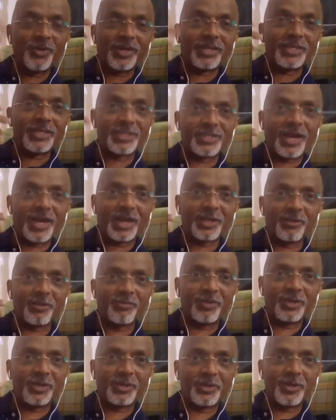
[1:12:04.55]
you at the start of
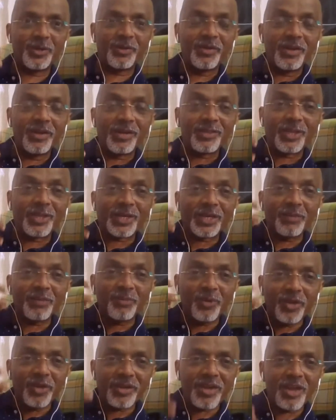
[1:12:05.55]
it, the
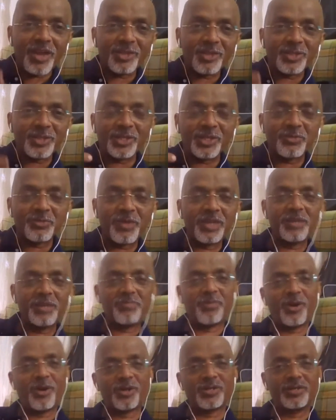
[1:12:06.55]
communication is
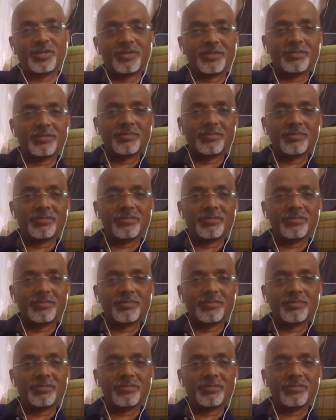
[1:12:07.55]
very important.